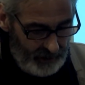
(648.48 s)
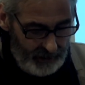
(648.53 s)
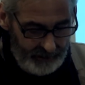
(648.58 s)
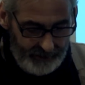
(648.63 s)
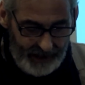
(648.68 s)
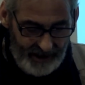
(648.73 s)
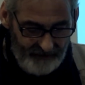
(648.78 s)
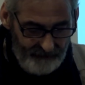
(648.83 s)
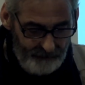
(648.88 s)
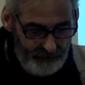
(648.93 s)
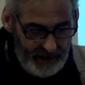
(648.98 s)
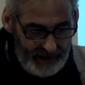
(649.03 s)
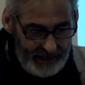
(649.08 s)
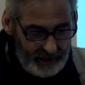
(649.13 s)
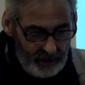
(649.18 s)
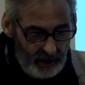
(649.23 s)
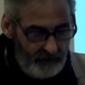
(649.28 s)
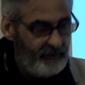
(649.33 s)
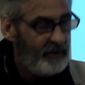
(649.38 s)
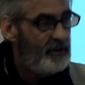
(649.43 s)
They have many
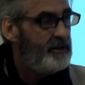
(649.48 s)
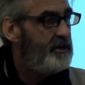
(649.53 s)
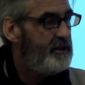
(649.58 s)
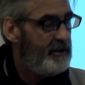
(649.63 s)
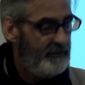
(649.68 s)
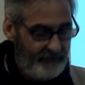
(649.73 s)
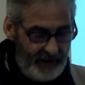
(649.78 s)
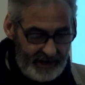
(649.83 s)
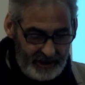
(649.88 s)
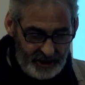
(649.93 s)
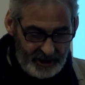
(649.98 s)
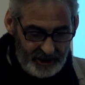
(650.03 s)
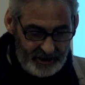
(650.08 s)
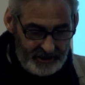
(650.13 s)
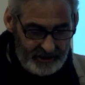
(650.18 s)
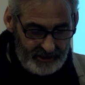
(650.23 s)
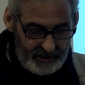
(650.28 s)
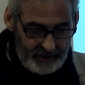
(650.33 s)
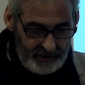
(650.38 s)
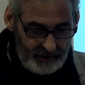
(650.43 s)
convoluted
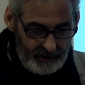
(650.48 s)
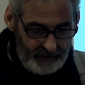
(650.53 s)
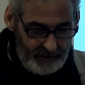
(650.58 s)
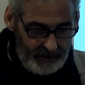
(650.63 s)
adventures,